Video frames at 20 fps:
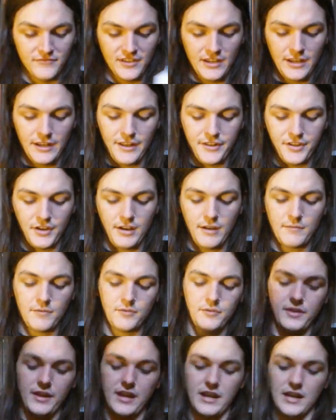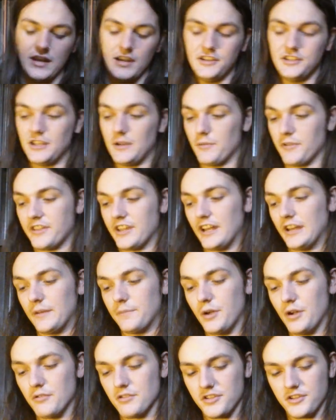It also comes with a uh,
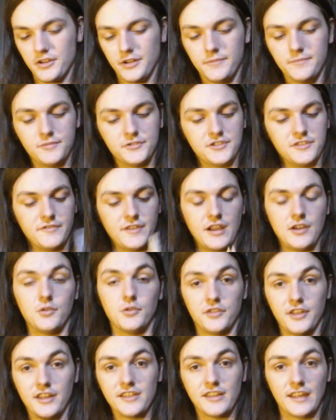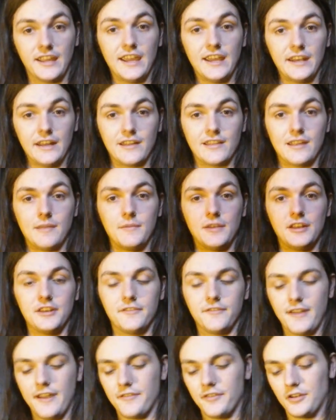double-sided poster, which is very cool. This again is limited
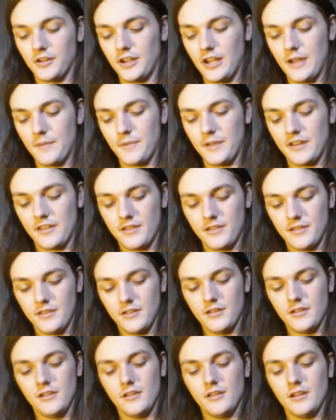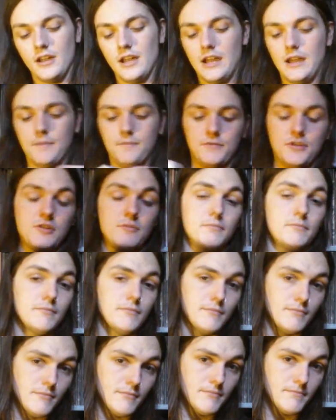to 500 copies. Um, you,
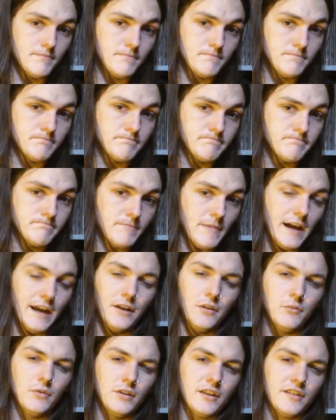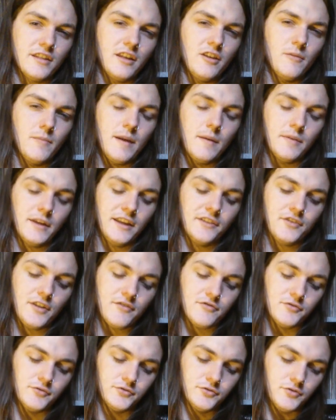mm, I don't want to say you'll be able to get
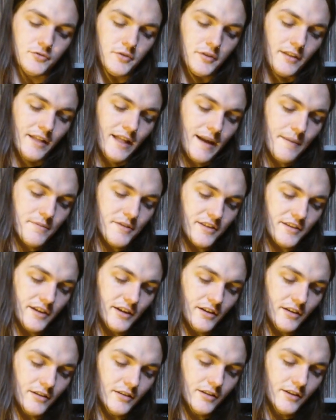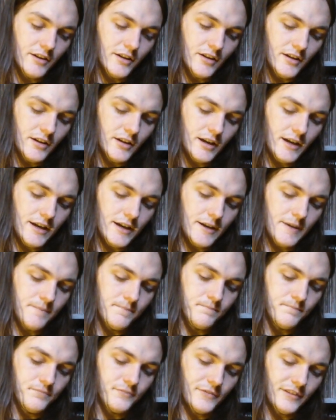this through Relapse still.
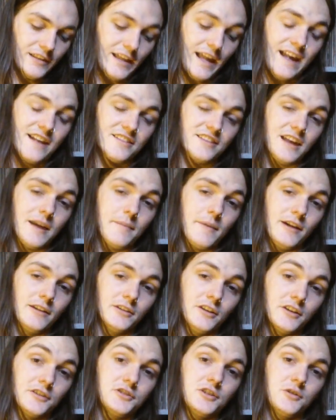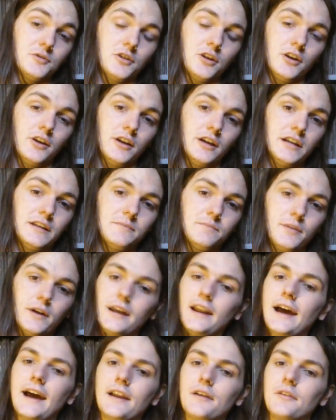Um, last time I looked, you could,
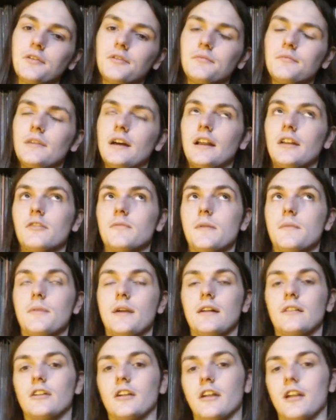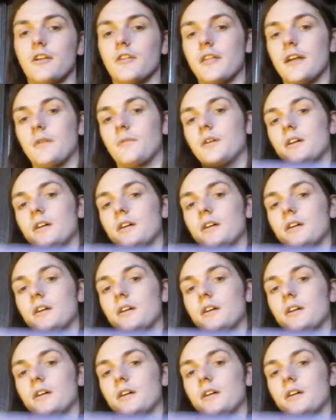but I don't, I don't remember how long ago that